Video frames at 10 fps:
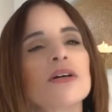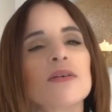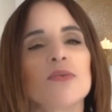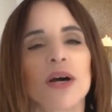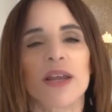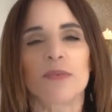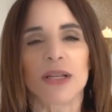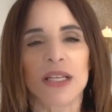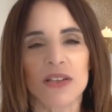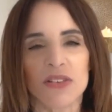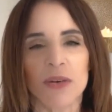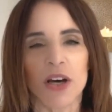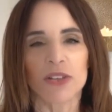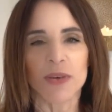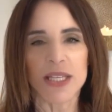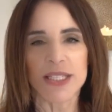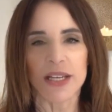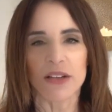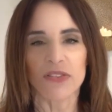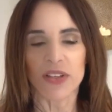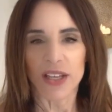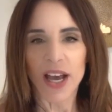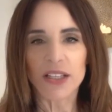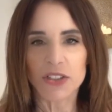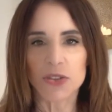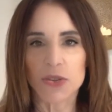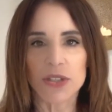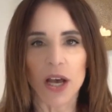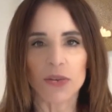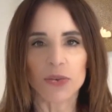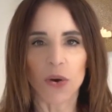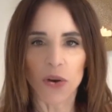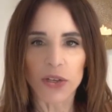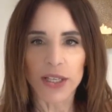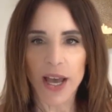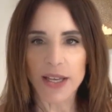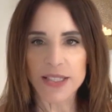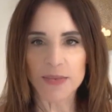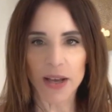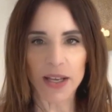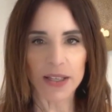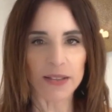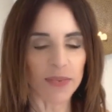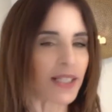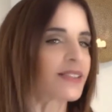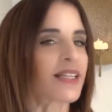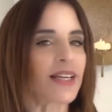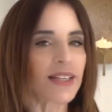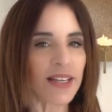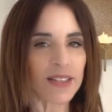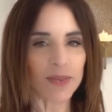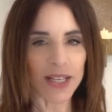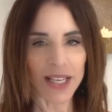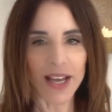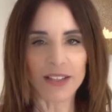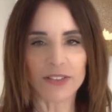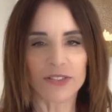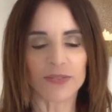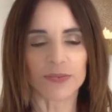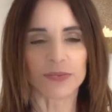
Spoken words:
what I believe about myself, and I choose how to organize my day and my life